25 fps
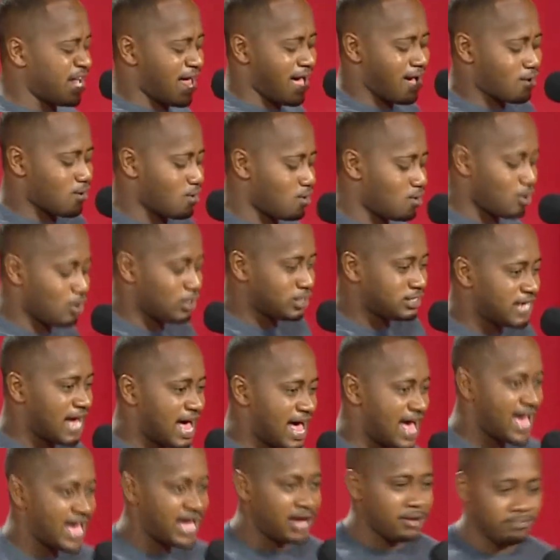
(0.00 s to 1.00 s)
a good
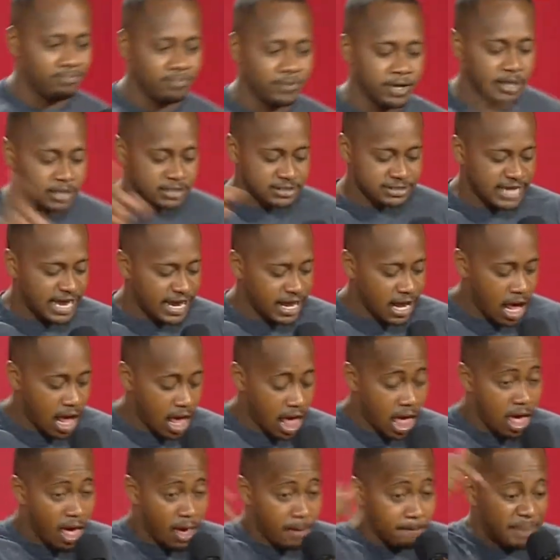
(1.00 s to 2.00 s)
time. Say,
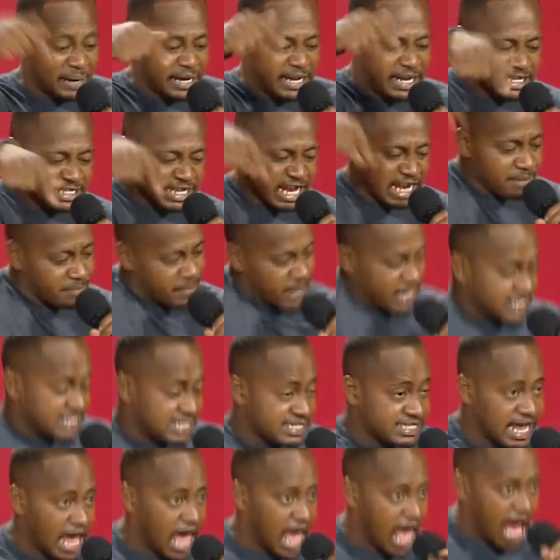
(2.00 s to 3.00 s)
Belize are the
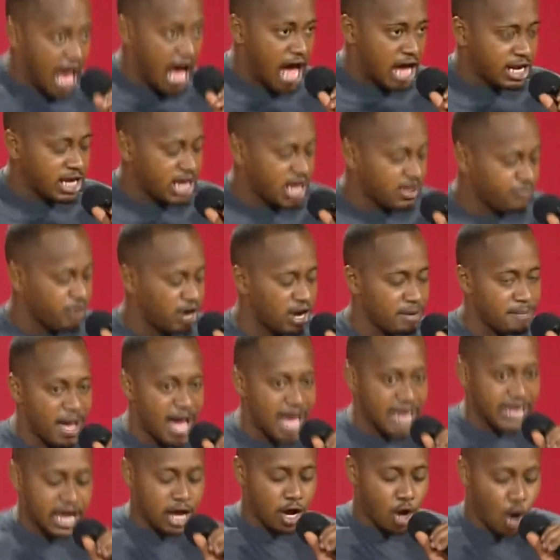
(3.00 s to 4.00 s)
best, and
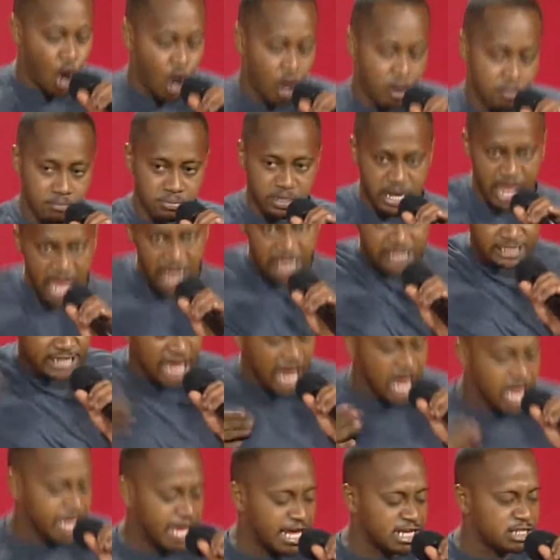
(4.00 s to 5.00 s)
everybody come
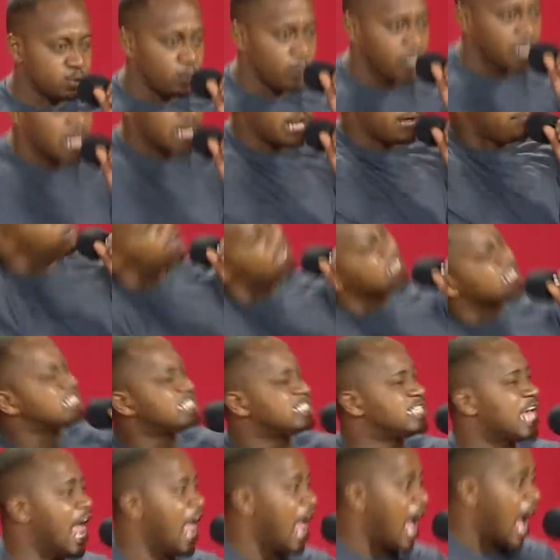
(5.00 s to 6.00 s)
next. Yes, we are the
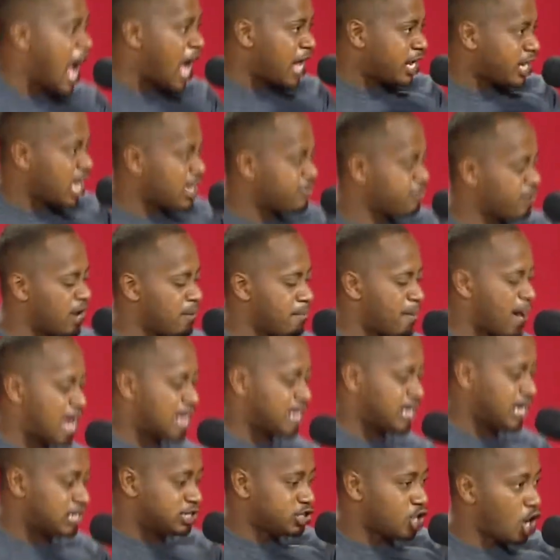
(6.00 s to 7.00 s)
best, and
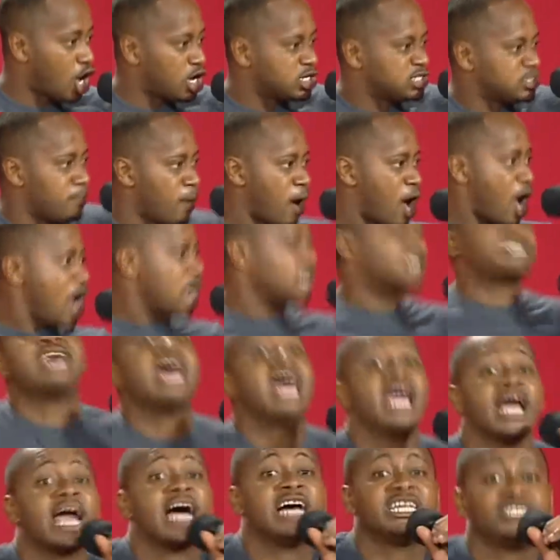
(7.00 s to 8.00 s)
everybody just
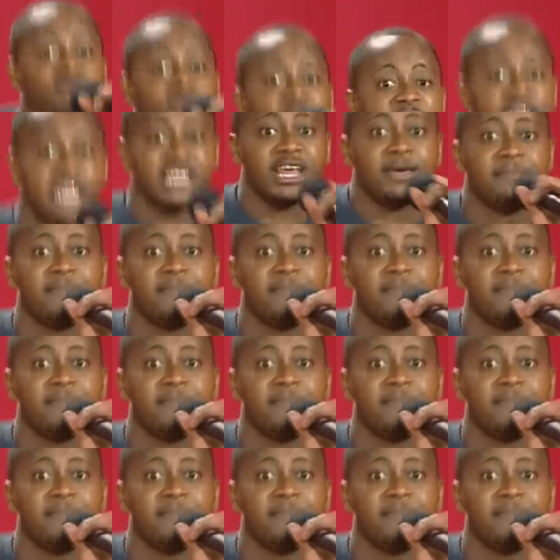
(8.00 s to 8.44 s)
bakes. Cause we are the